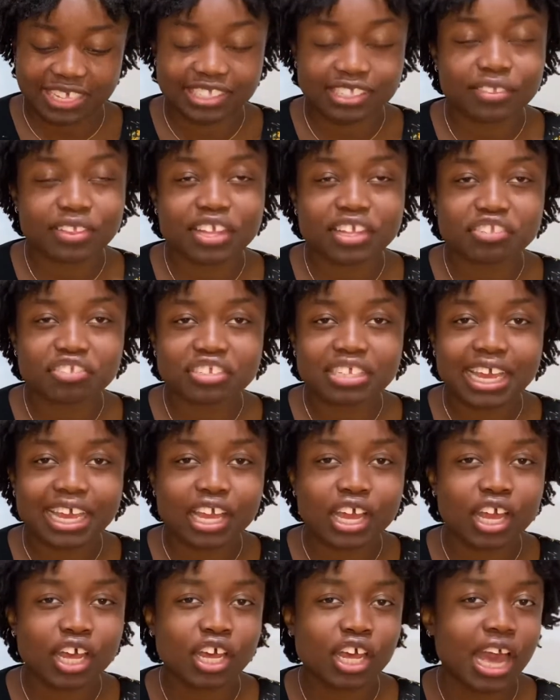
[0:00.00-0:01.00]
Now these are like
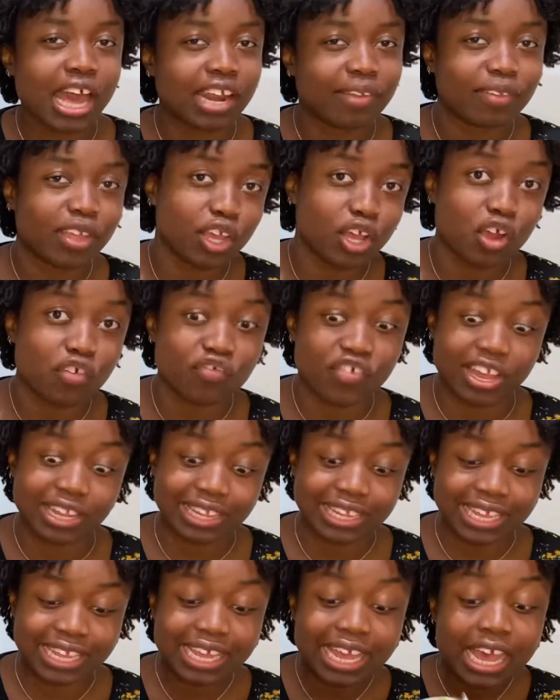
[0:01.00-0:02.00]
kind of
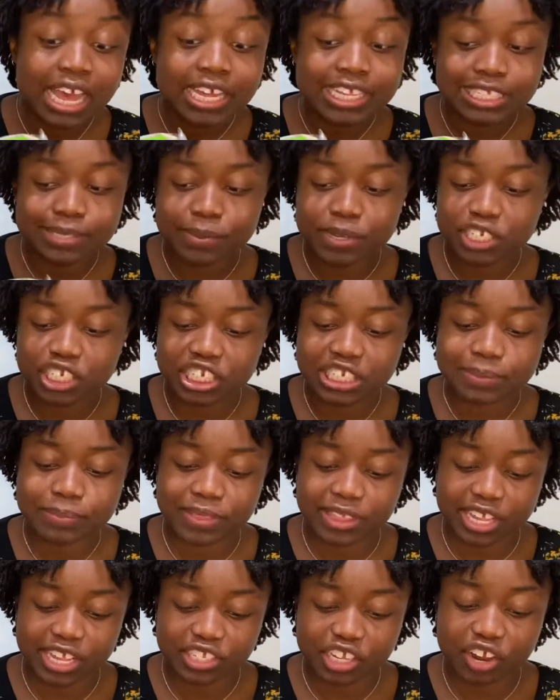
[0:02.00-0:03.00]
eco-friendly sponges, but
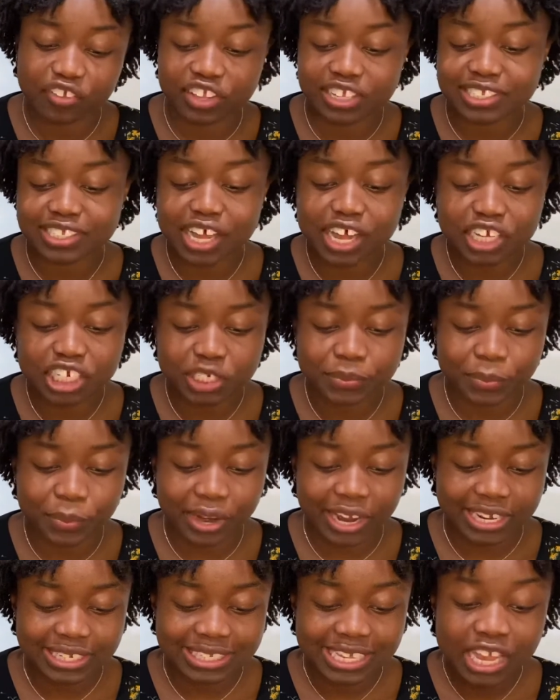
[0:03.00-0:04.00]
these are the
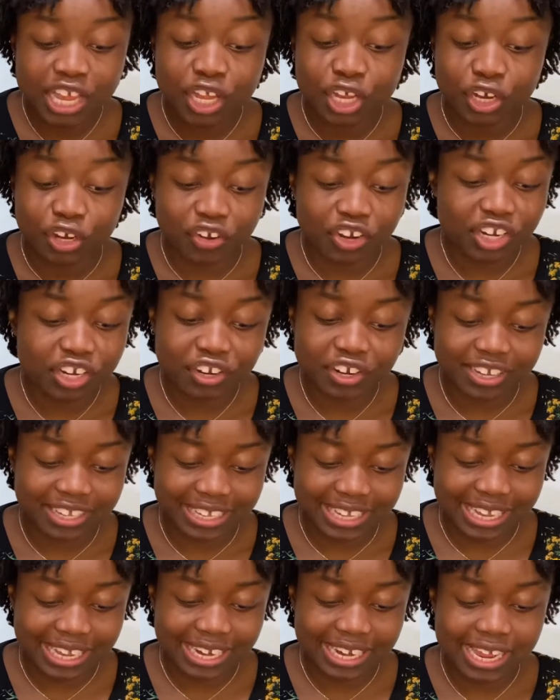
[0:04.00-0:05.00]
Scotch-Brite Greener
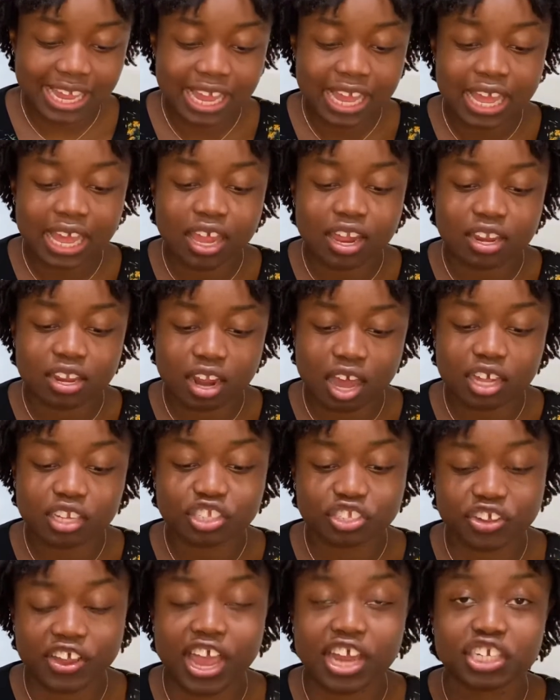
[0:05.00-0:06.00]
Clean
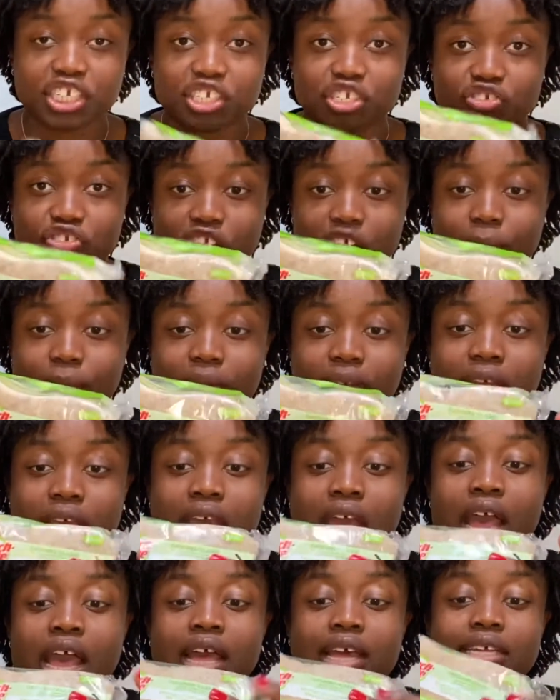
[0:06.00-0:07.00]
Non-Scratch Scrub
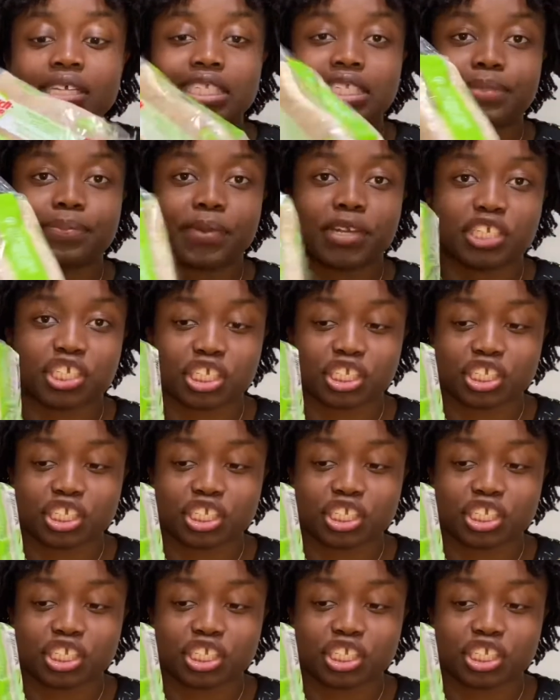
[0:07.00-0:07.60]
sponges.